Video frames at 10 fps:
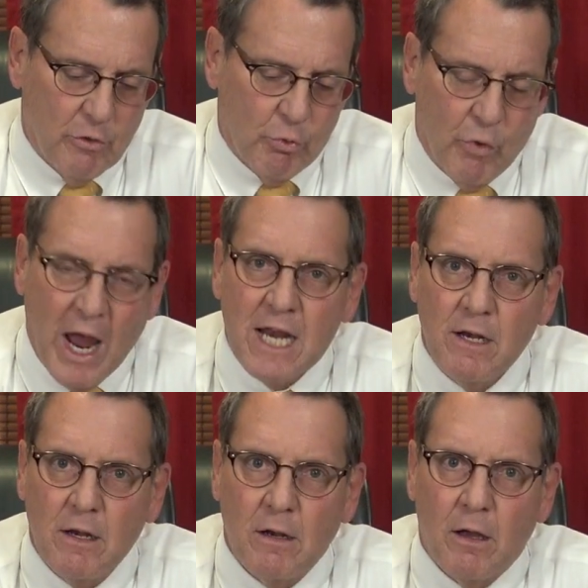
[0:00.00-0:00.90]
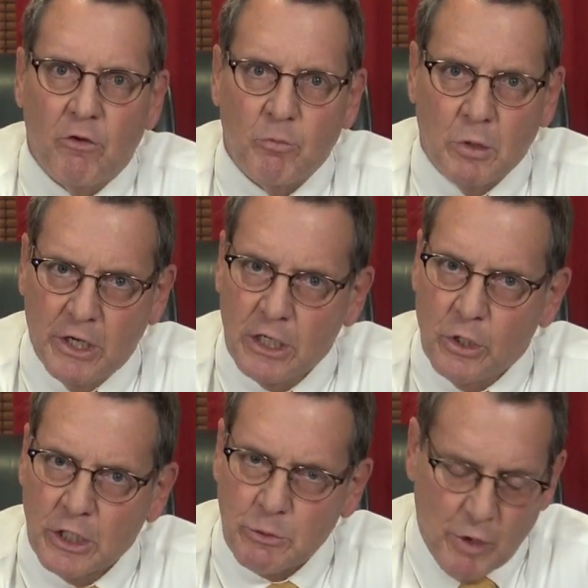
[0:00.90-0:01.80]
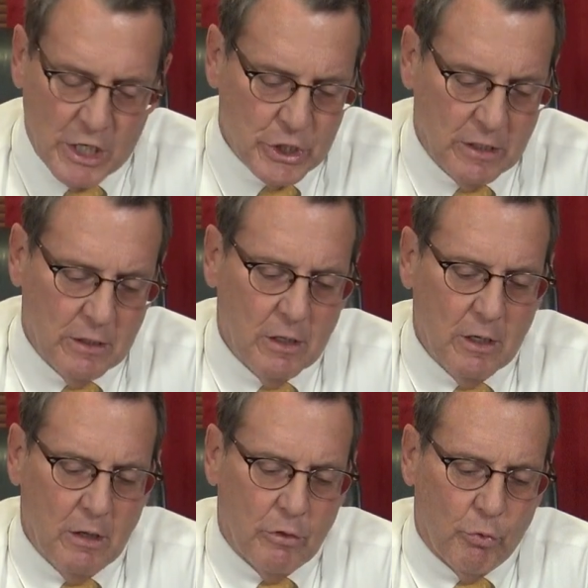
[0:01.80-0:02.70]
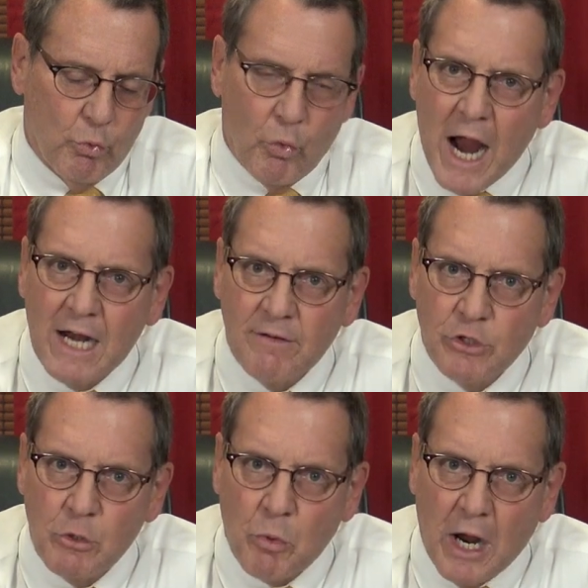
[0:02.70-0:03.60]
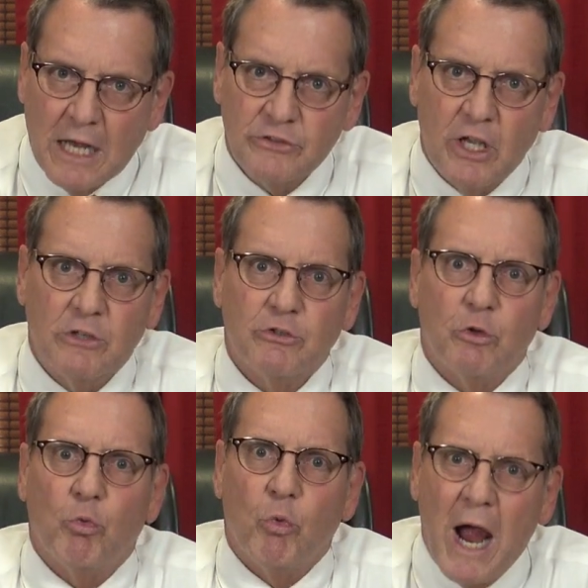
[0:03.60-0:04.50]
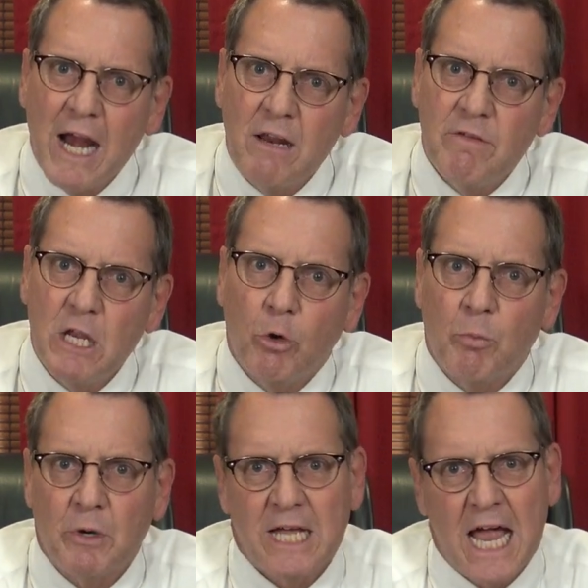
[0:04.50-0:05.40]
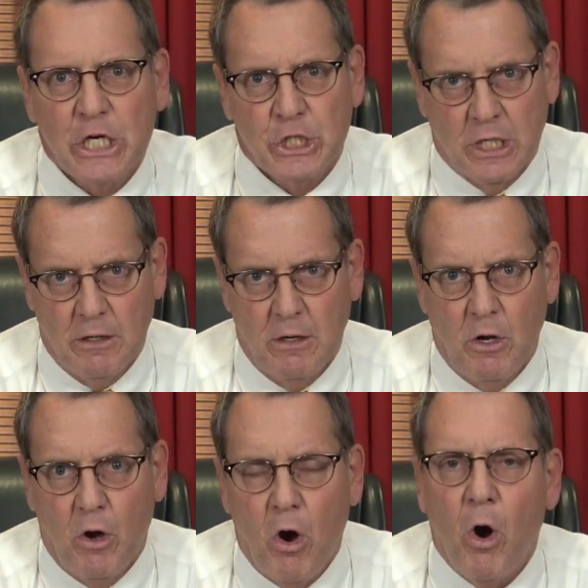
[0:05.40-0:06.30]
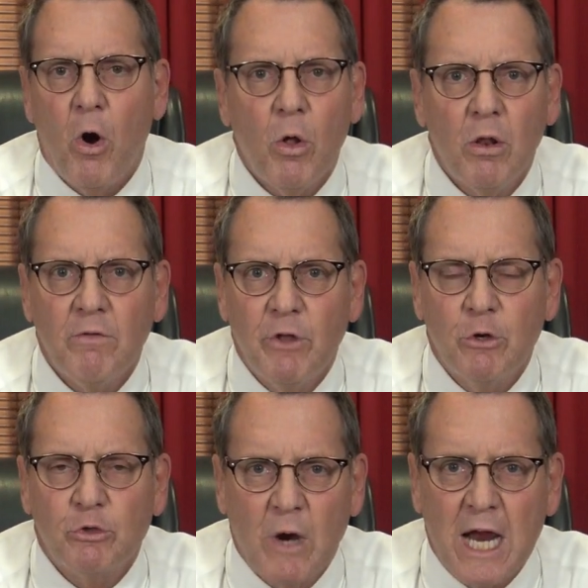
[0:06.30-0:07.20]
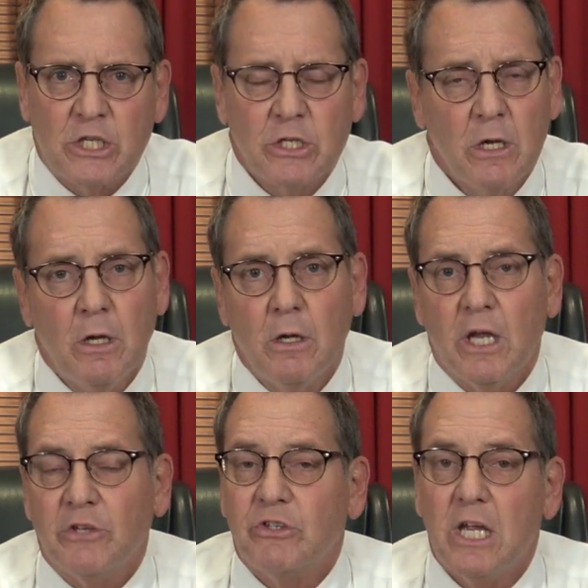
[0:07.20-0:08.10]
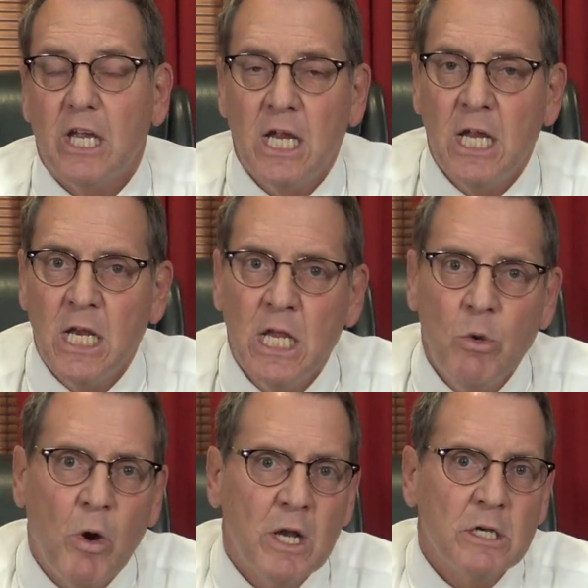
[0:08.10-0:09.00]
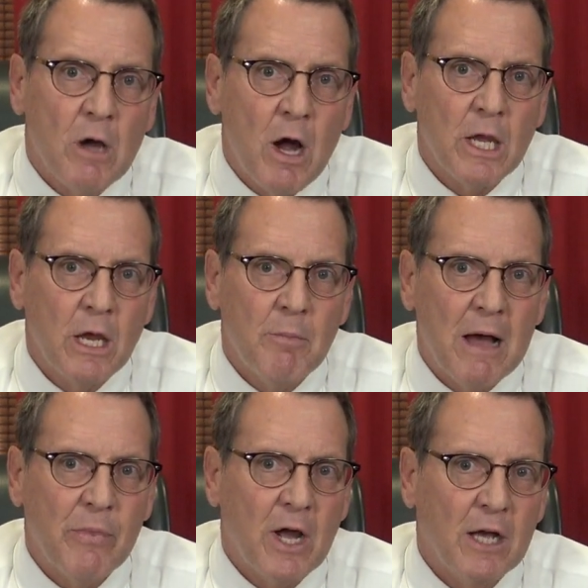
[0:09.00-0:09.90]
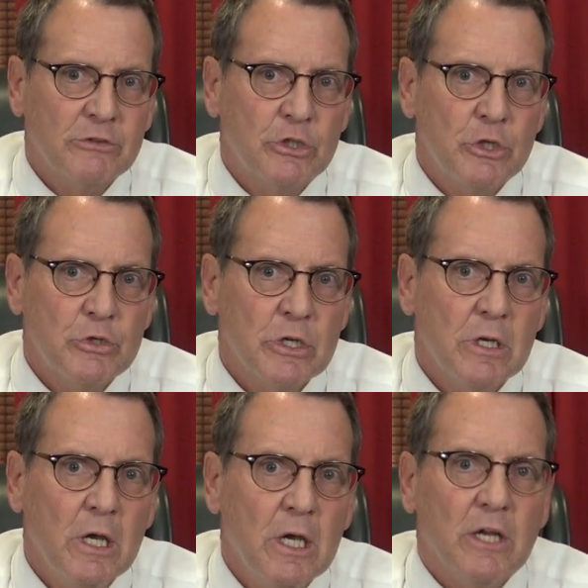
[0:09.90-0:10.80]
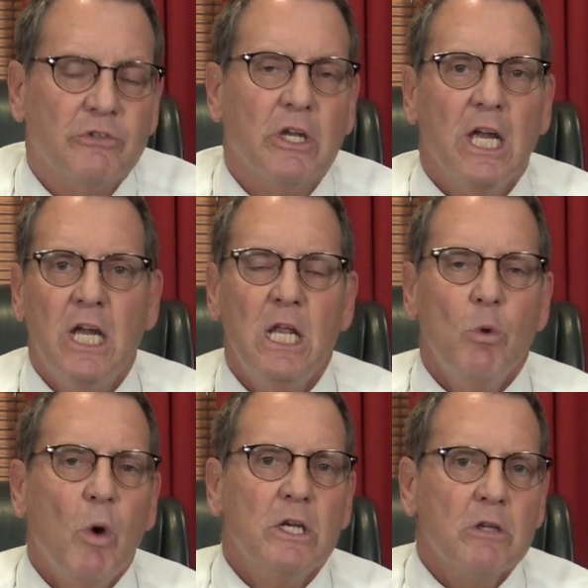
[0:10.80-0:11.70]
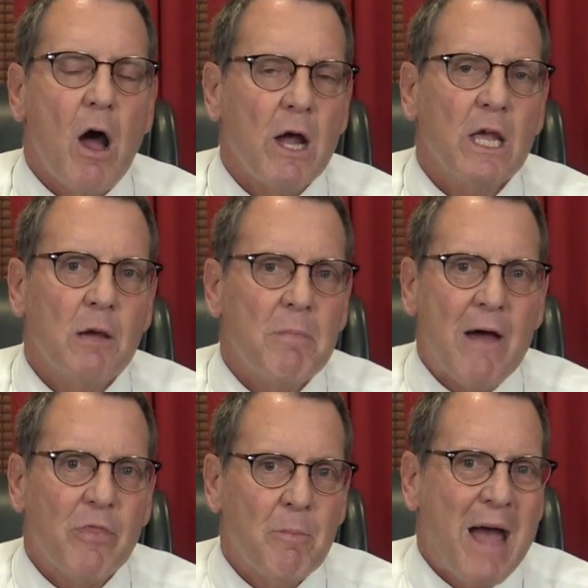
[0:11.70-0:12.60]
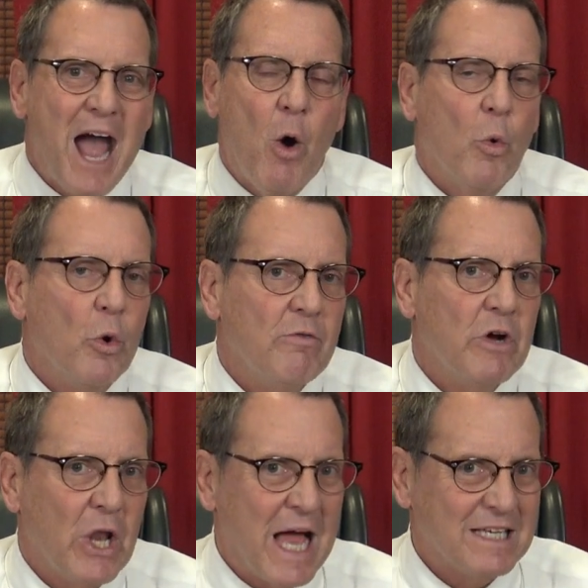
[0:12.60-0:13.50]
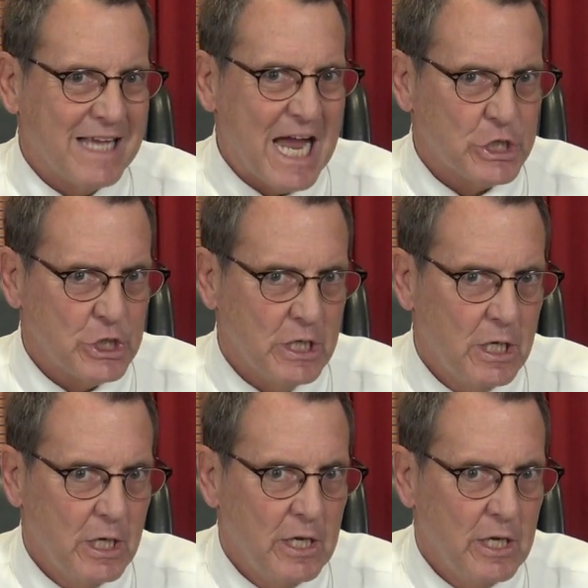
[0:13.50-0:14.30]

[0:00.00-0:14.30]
the right of political expression, the right of due process, the right of equal protection, all of those rights. Is anyone talking about the Constitution? Is anyone talking about the power of a class action?